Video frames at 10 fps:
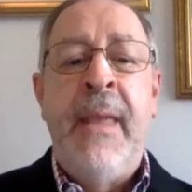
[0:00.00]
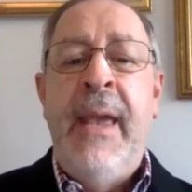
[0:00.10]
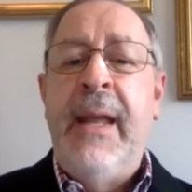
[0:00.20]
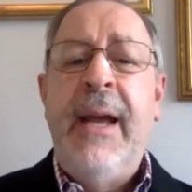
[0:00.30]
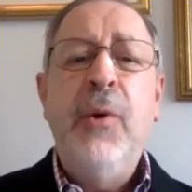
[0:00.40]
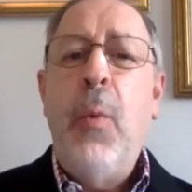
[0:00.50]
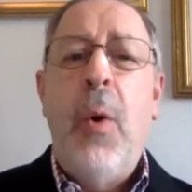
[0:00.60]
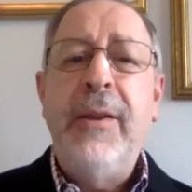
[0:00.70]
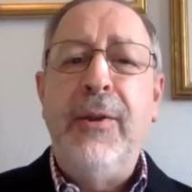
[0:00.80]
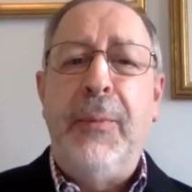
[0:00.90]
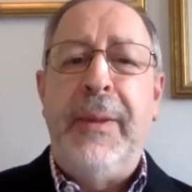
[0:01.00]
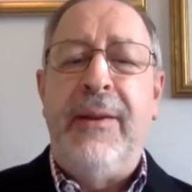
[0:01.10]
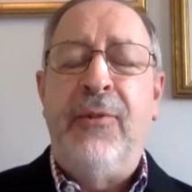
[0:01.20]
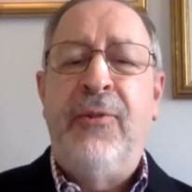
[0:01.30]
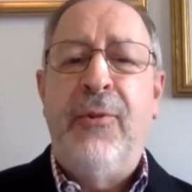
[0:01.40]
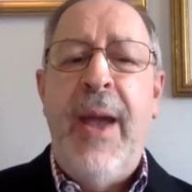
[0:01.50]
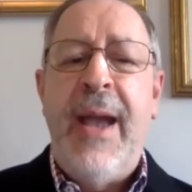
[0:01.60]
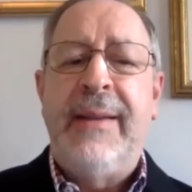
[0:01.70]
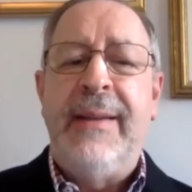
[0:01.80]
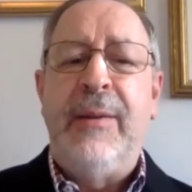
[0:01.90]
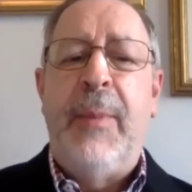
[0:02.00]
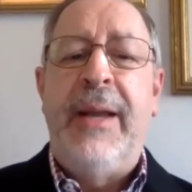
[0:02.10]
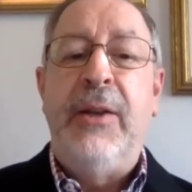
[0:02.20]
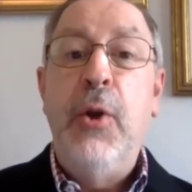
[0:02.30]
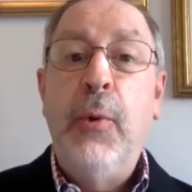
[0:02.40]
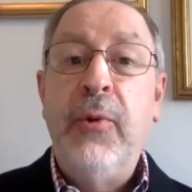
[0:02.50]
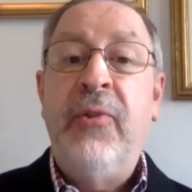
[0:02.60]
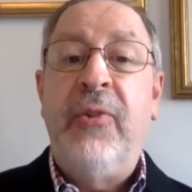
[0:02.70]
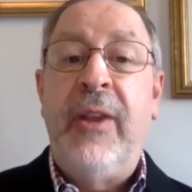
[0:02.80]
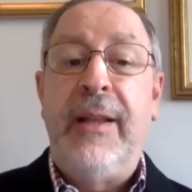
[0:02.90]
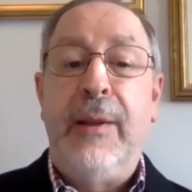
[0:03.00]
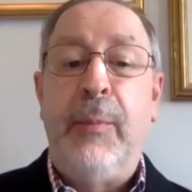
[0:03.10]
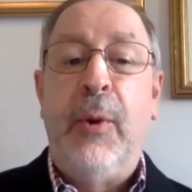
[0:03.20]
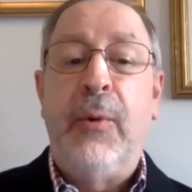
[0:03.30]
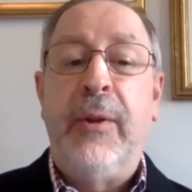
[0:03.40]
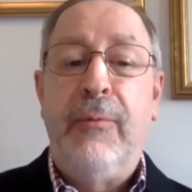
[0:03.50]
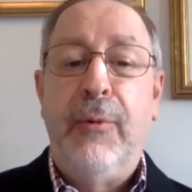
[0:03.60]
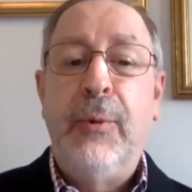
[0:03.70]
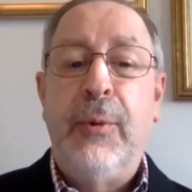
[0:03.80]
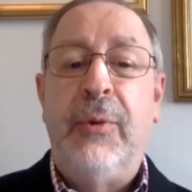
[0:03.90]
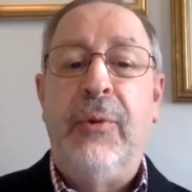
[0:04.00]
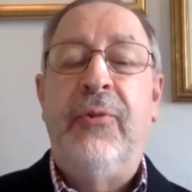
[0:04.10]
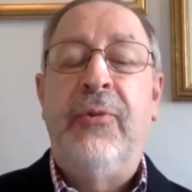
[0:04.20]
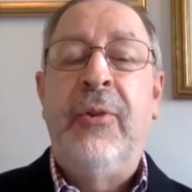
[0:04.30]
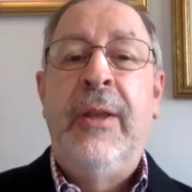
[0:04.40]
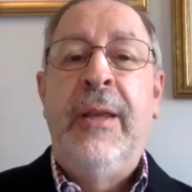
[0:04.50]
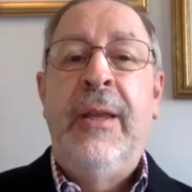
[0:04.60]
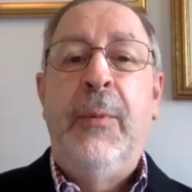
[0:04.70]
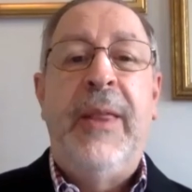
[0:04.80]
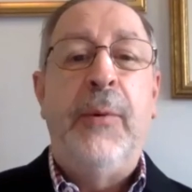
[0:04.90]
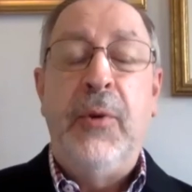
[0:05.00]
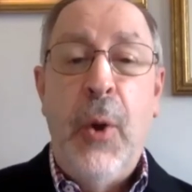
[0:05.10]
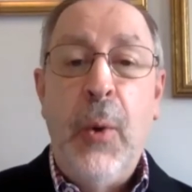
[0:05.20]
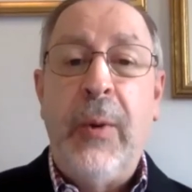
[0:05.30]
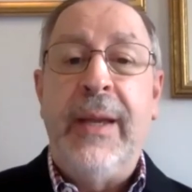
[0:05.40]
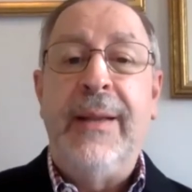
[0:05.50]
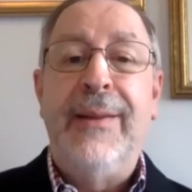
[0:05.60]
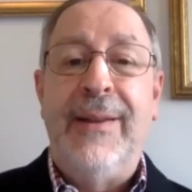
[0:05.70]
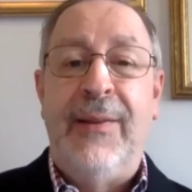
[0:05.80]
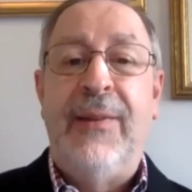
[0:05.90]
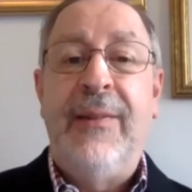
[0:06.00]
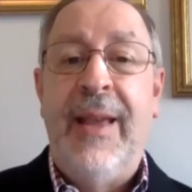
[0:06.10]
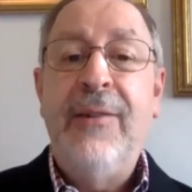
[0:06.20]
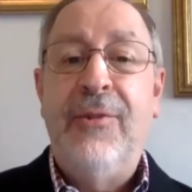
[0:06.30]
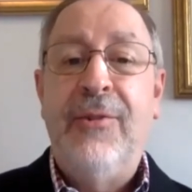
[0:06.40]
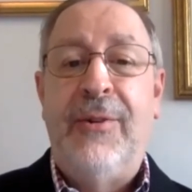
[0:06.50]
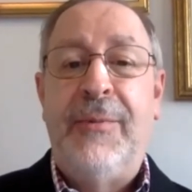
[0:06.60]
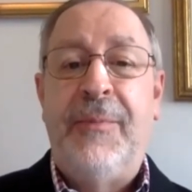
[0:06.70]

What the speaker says: And I don't want you to be distracted by noticing the broken rules without knowing that it's intentional.